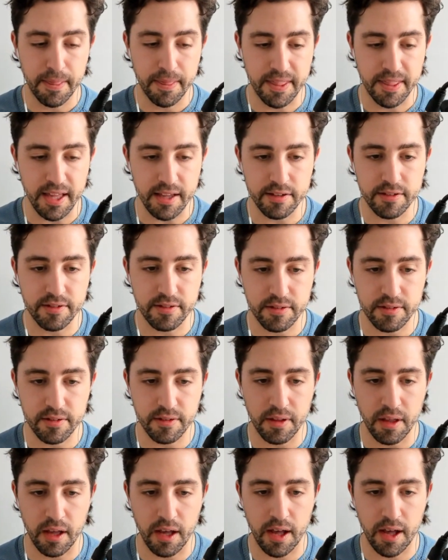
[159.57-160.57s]
This
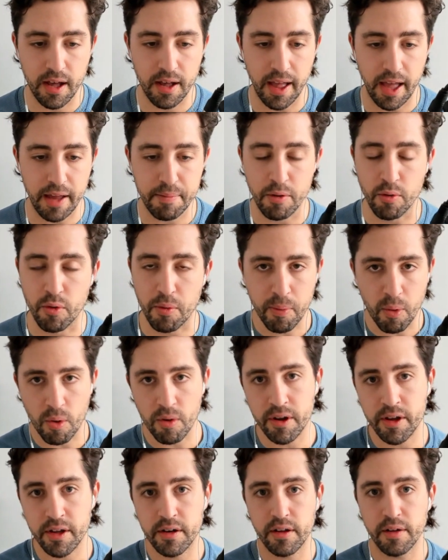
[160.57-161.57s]
had been
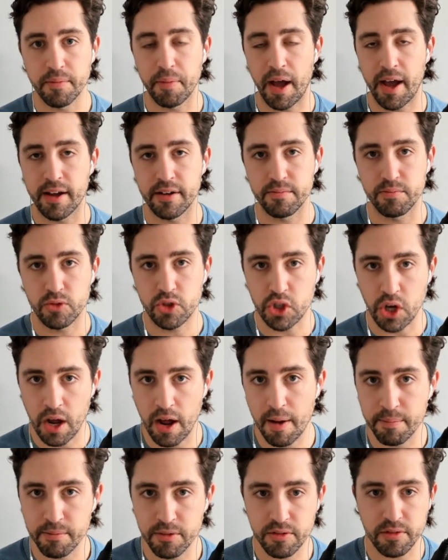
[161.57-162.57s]
reported by
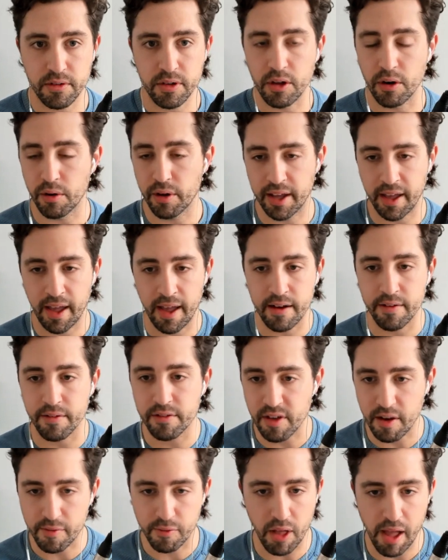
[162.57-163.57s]
Shams, again,
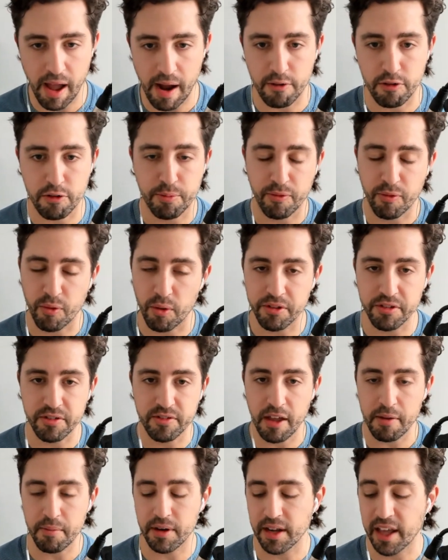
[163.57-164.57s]
several hours before the
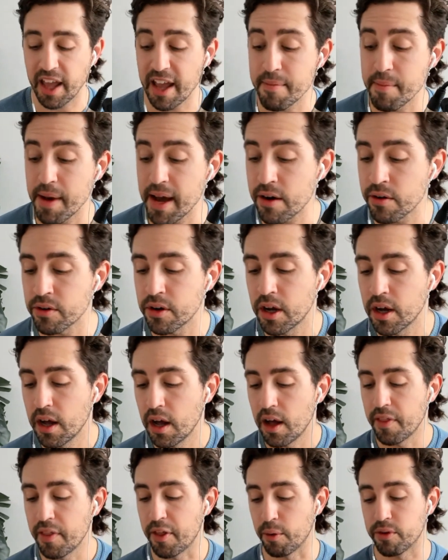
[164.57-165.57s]
statement came out.
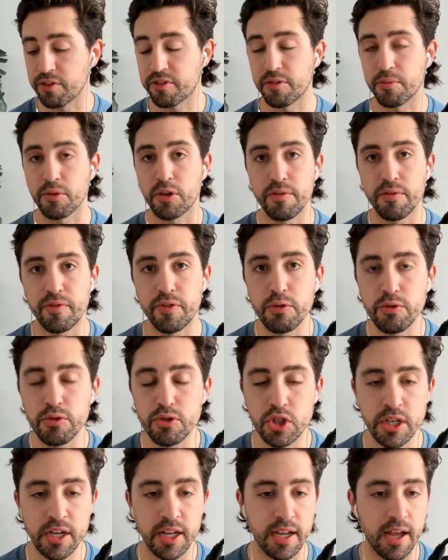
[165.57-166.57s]
There was some
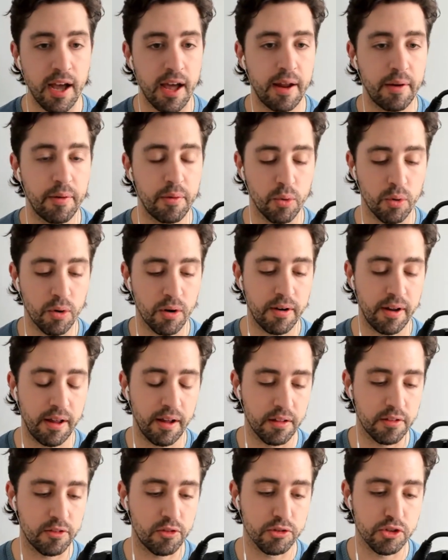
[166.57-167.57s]
confusion. It got word
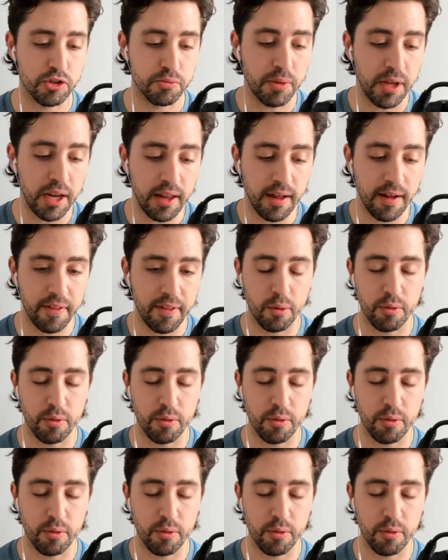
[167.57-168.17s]
on social media.